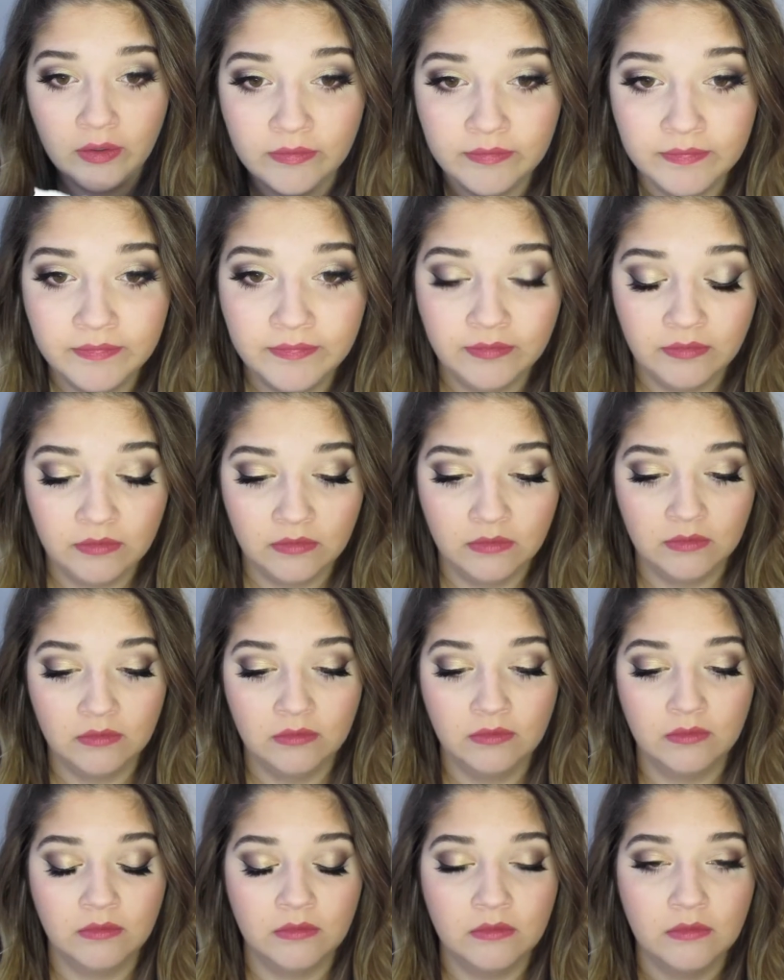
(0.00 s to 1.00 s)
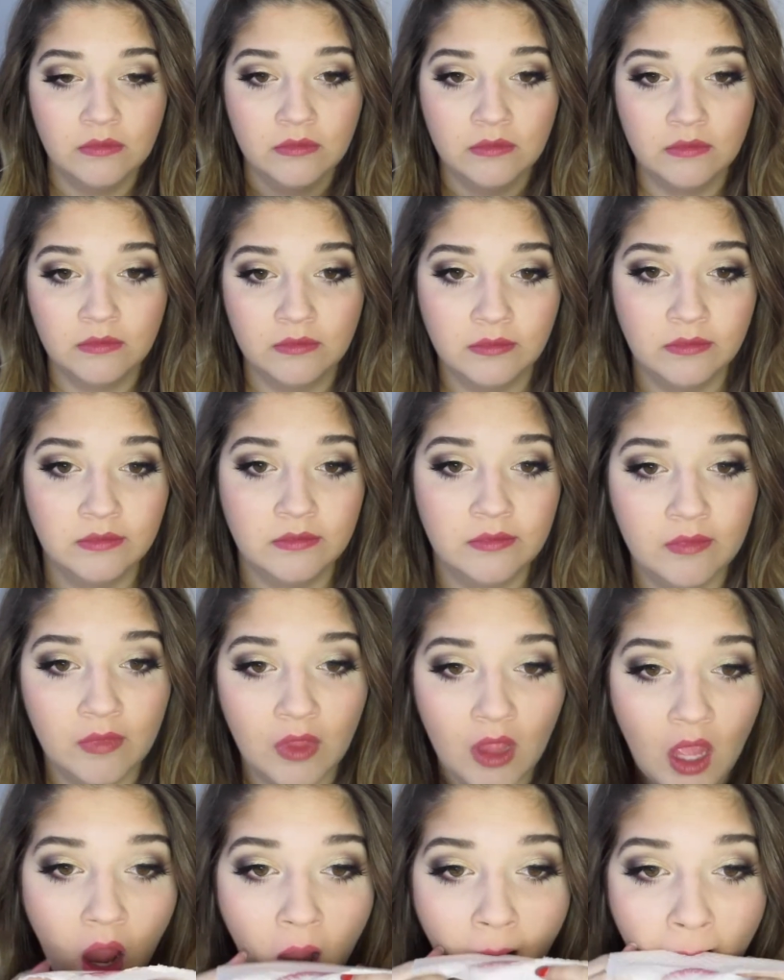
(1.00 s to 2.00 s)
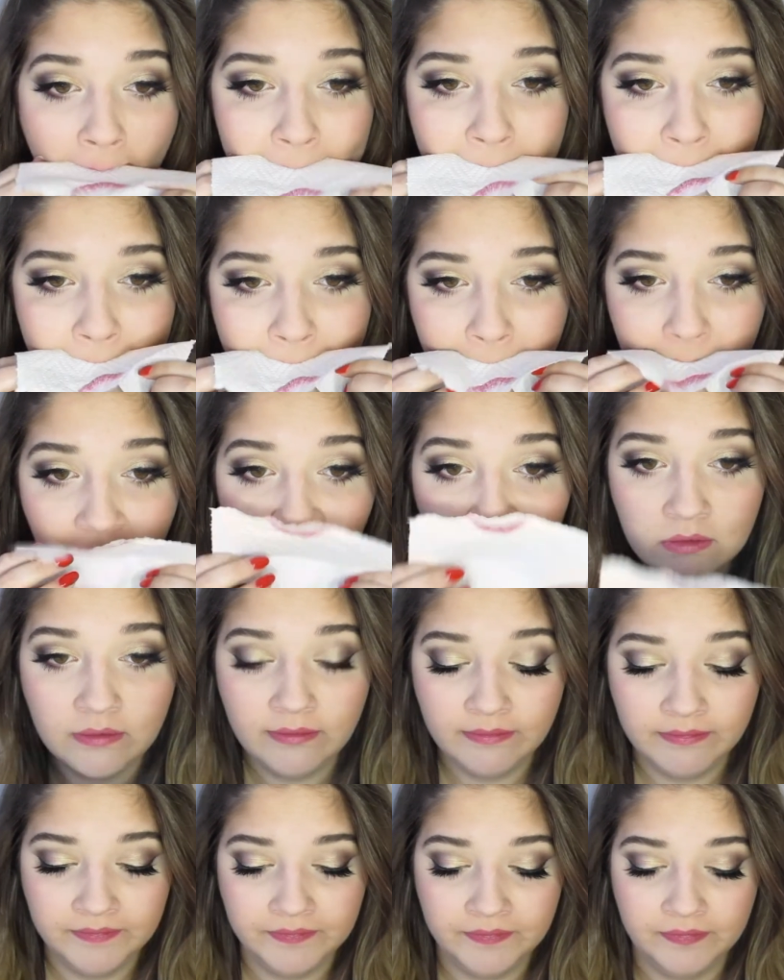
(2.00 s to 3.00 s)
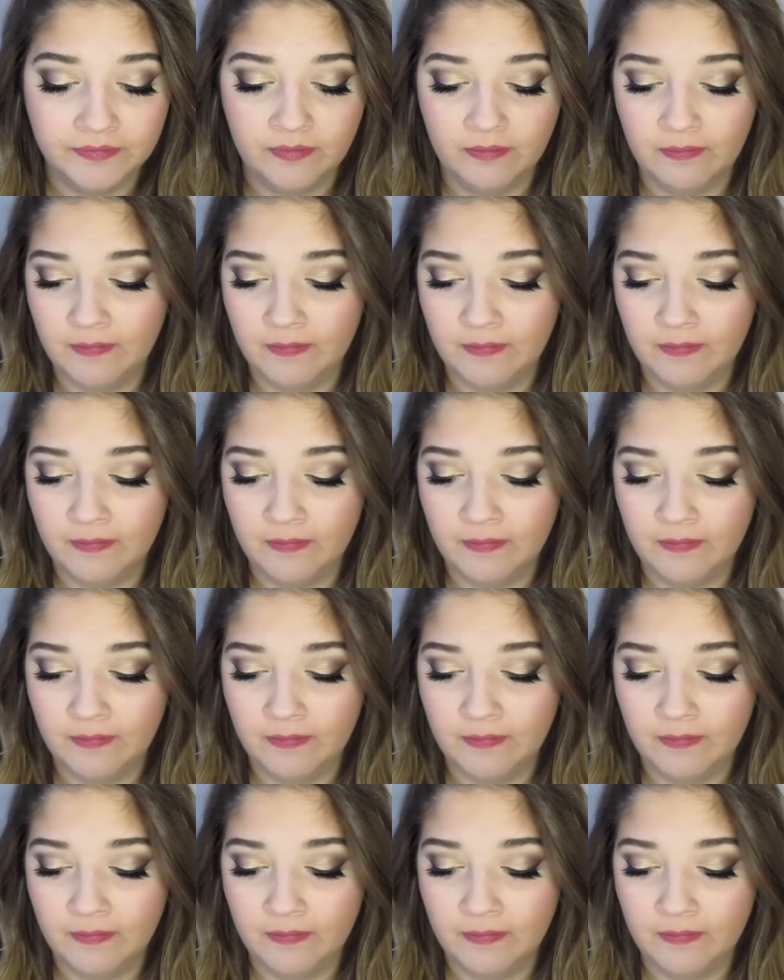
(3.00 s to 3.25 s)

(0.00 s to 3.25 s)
so that the color is just kind of staining my lips.